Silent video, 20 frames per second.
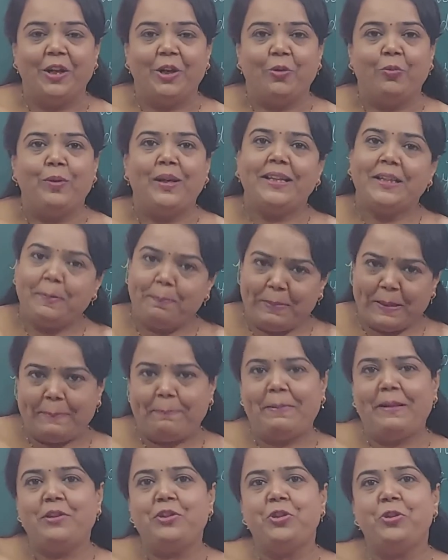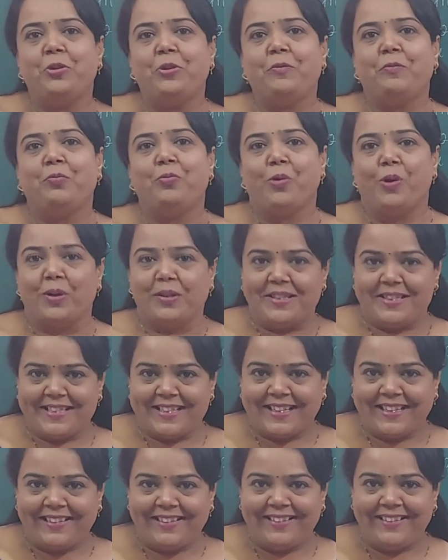Whether people should watch
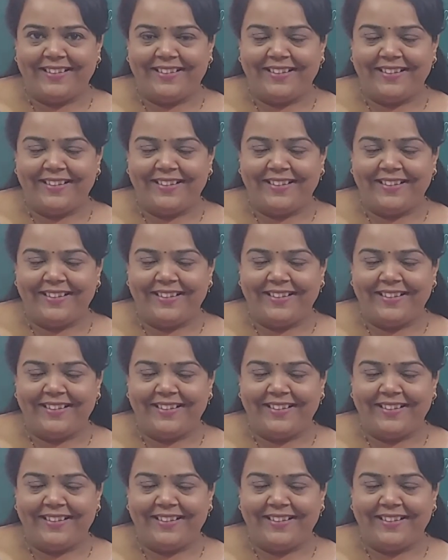it